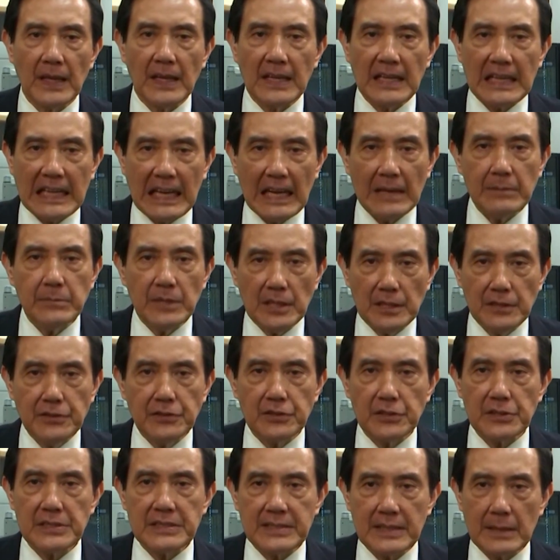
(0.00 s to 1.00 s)
came
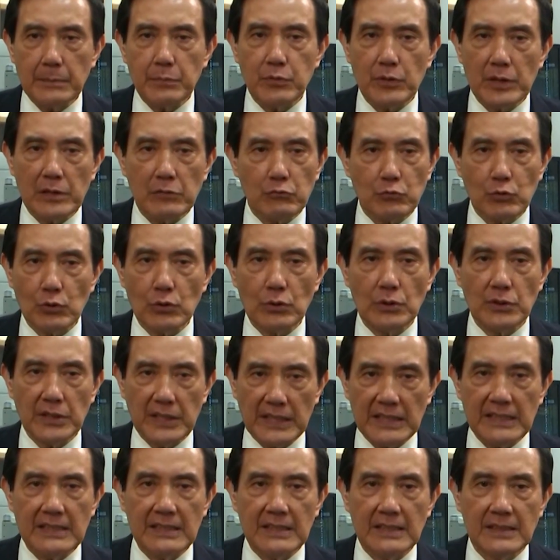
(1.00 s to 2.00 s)
under separate rule
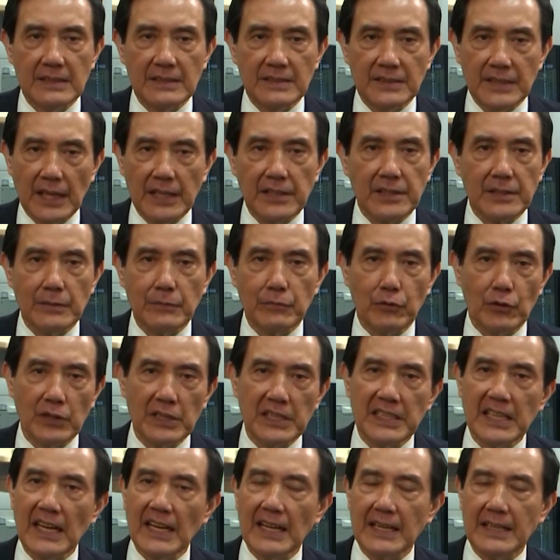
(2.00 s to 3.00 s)
in
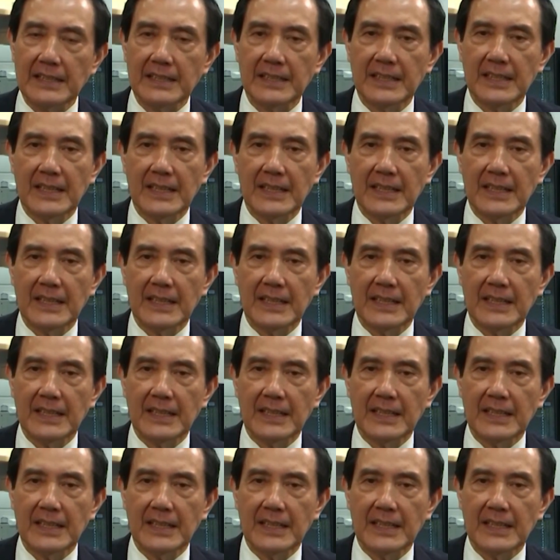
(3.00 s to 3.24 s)
1949,